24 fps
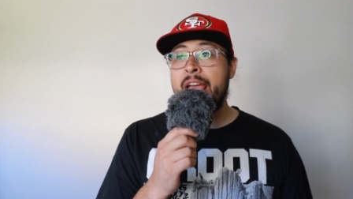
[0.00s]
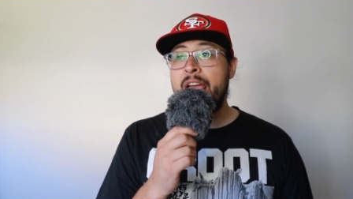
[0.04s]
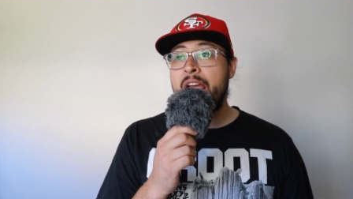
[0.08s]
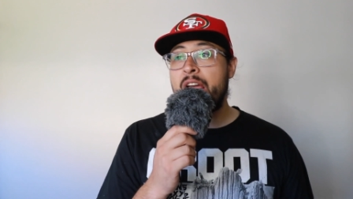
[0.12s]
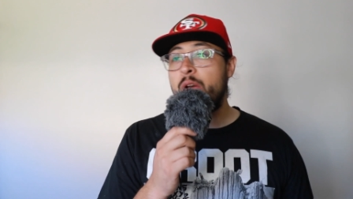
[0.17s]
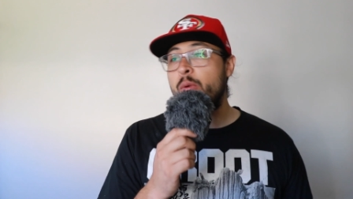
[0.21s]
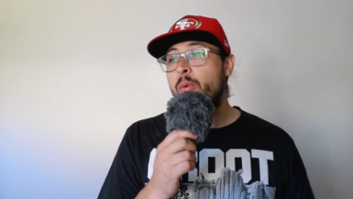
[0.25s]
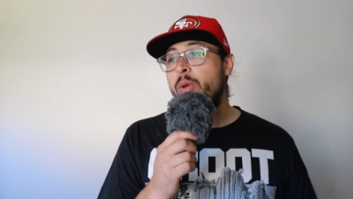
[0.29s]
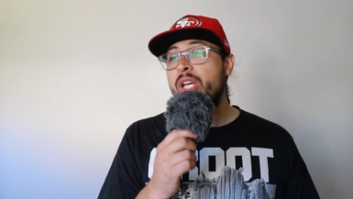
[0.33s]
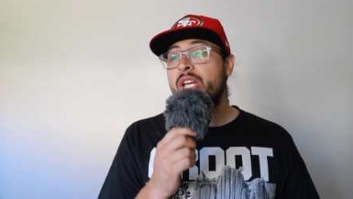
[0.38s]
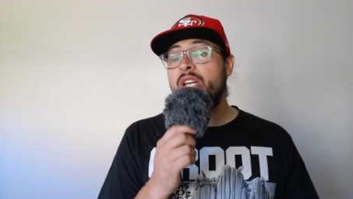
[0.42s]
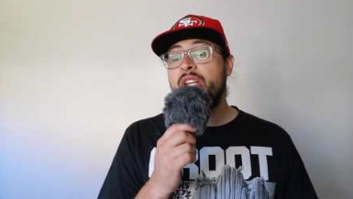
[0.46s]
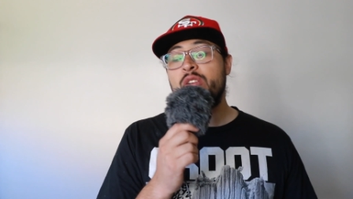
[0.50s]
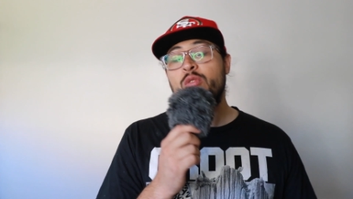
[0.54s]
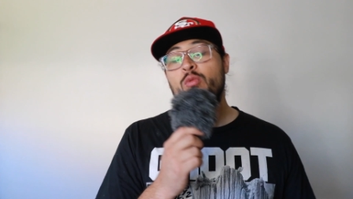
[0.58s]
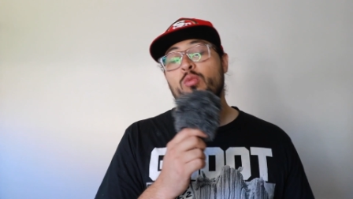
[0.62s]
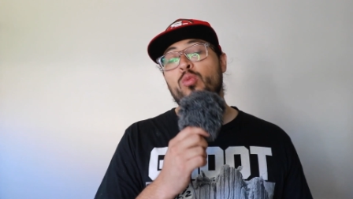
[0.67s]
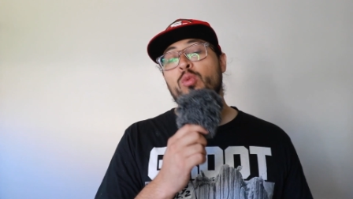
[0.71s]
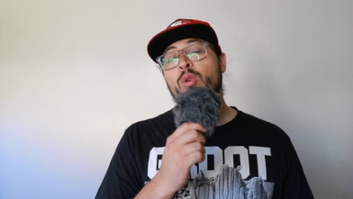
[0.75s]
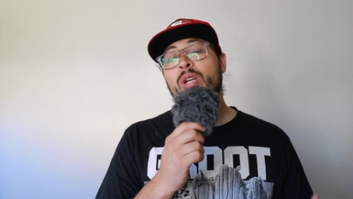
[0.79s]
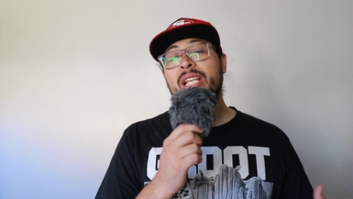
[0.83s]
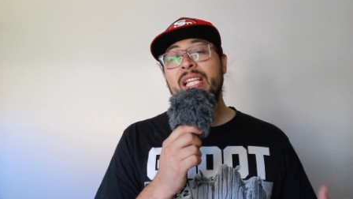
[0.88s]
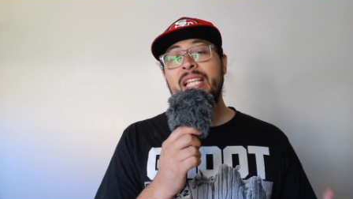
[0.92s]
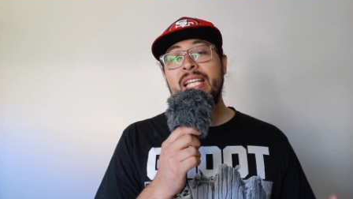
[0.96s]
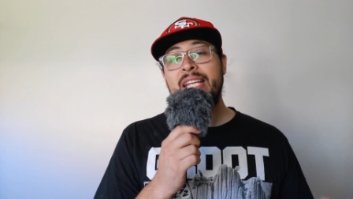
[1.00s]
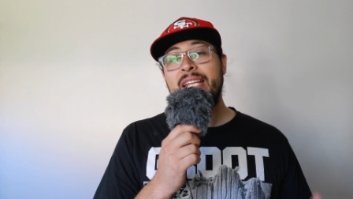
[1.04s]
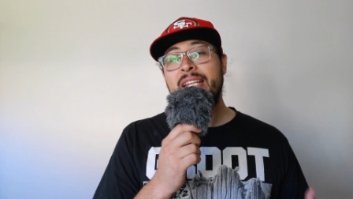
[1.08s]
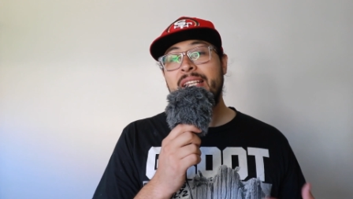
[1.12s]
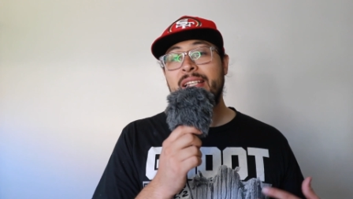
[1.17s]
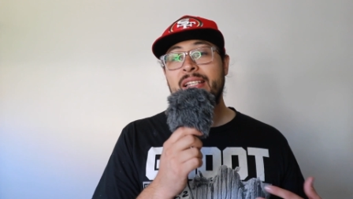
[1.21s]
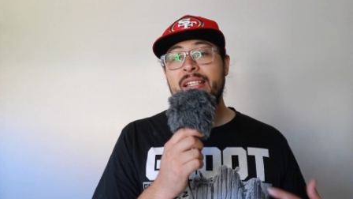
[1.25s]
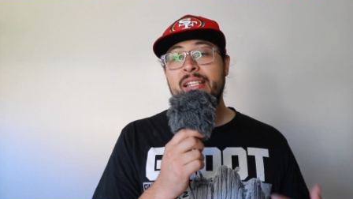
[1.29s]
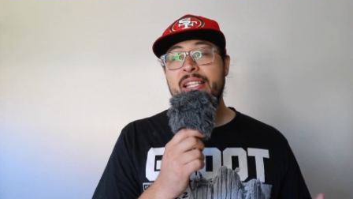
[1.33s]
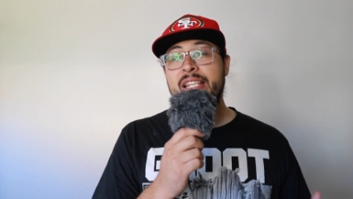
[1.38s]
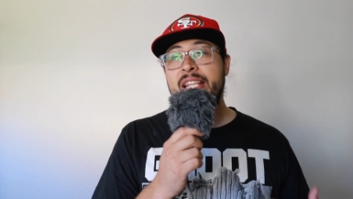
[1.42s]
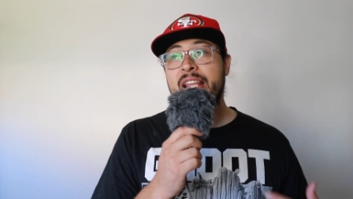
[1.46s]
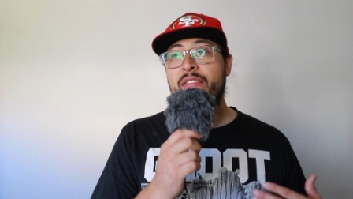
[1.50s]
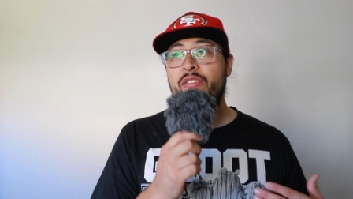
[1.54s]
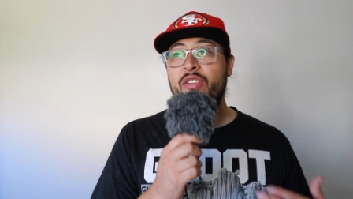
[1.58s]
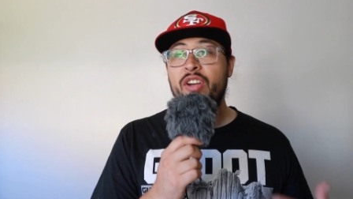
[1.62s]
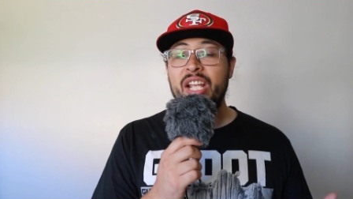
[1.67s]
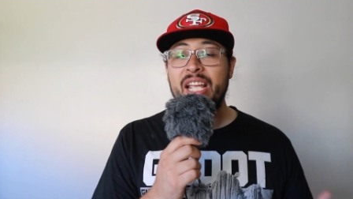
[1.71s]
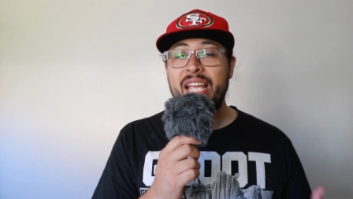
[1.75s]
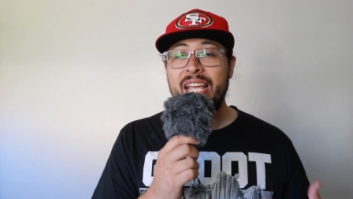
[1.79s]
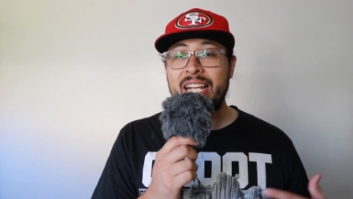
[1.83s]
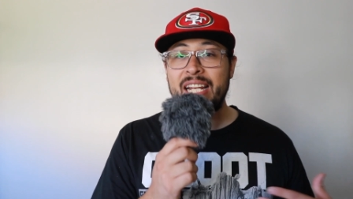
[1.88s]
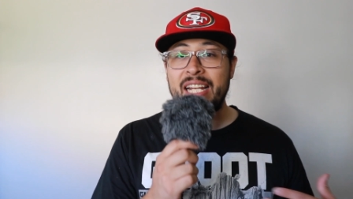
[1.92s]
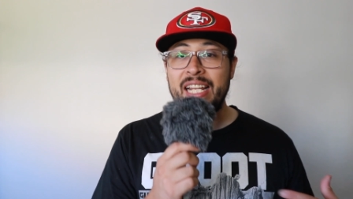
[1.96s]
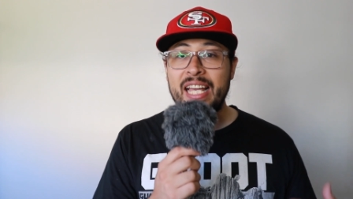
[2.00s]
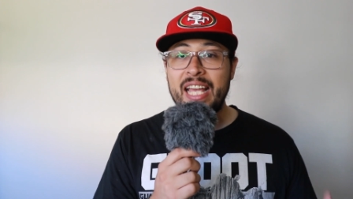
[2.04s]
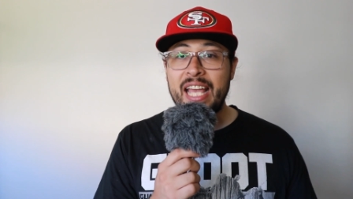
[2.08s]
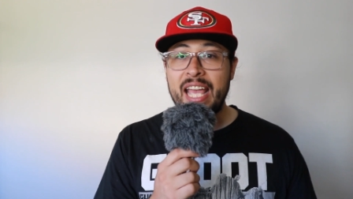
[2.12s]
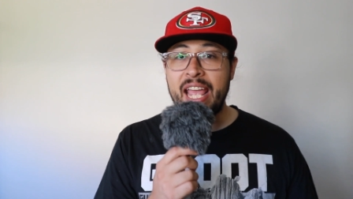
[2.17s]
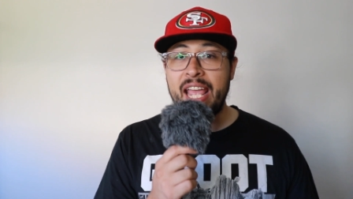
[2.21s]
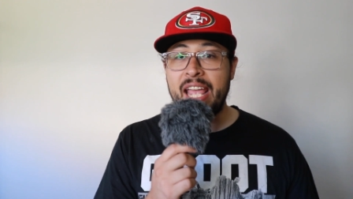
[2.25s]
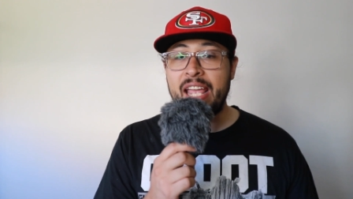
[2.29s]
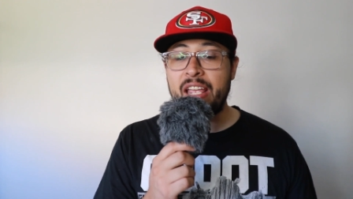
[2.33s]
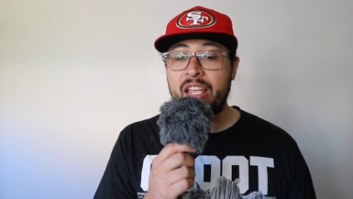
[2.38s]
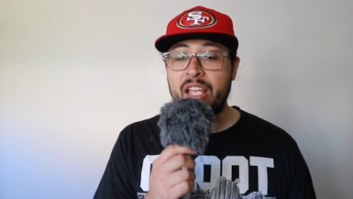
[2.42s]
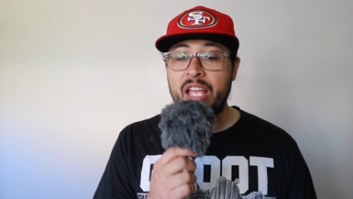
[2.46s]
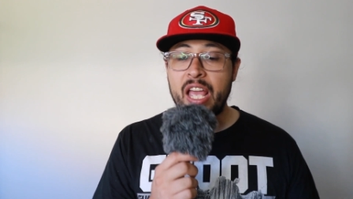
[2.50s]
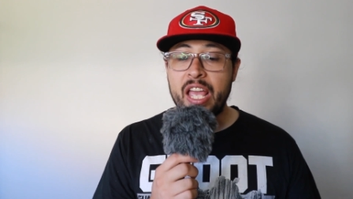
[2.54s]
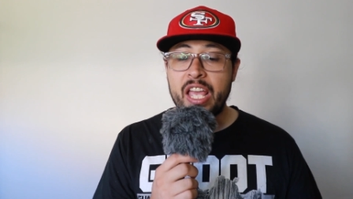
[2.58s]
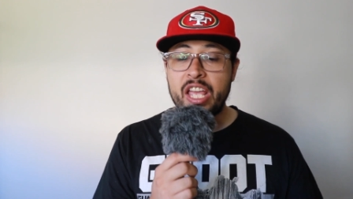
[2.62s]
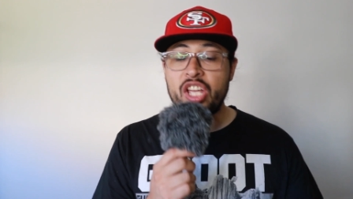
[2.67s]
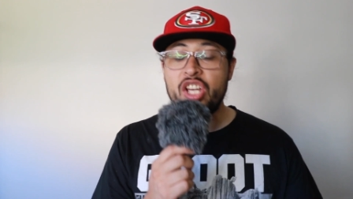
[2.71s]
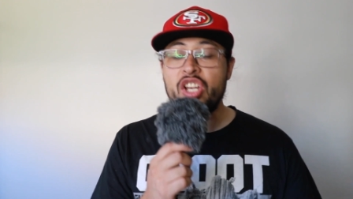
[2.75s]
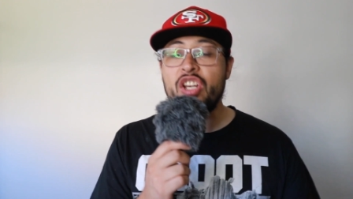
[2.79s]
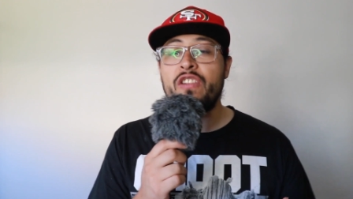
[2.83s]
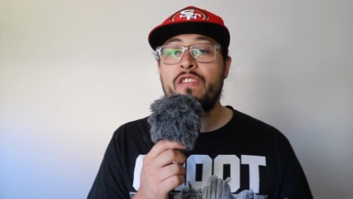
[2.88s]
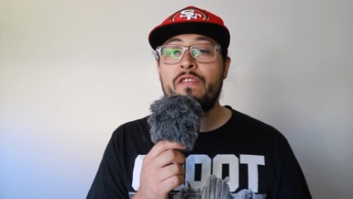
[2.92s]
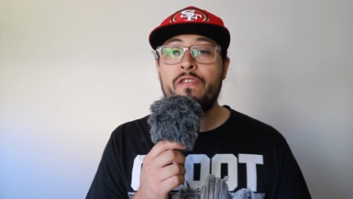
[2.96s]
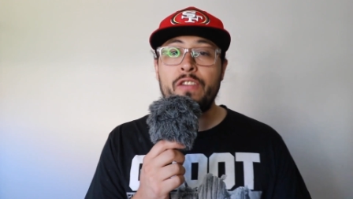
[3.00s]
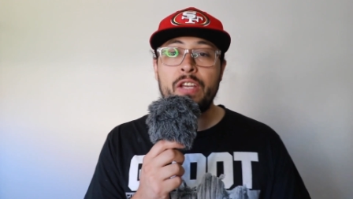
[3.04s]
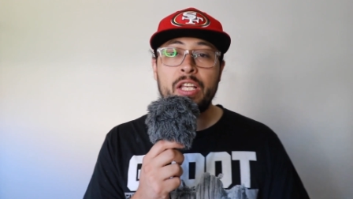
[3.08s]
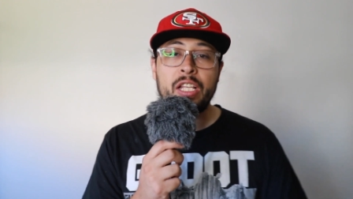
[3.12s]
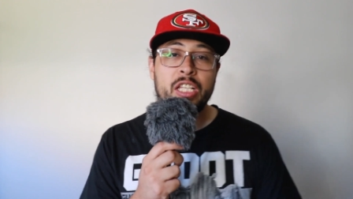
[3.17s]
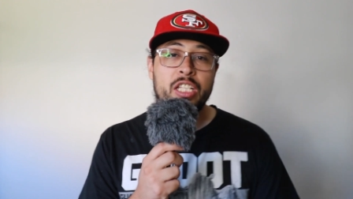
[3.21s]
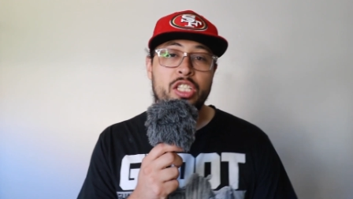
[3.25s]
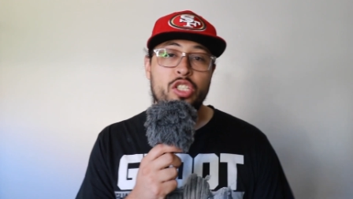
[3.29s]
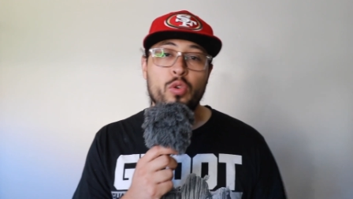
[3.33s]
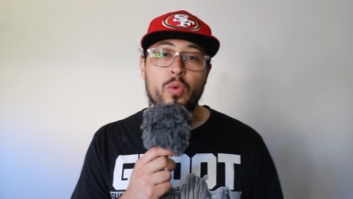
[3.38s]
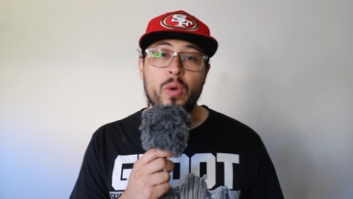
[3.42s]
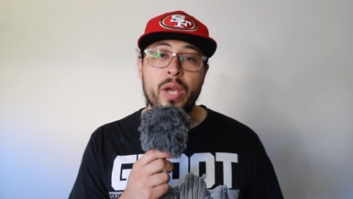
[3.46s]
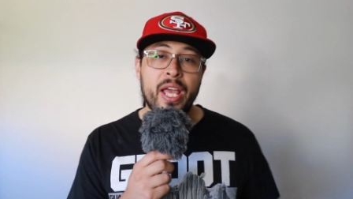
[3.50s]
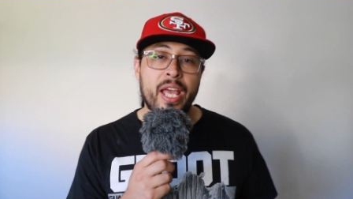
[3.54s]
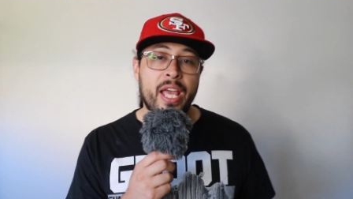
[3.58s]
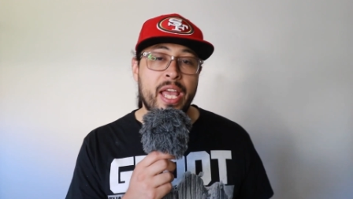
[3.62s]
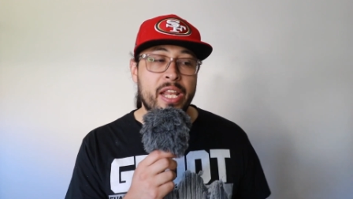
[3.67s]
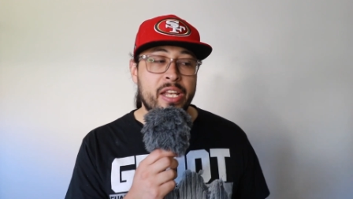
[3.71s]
and we could have really never get a good feeling to it.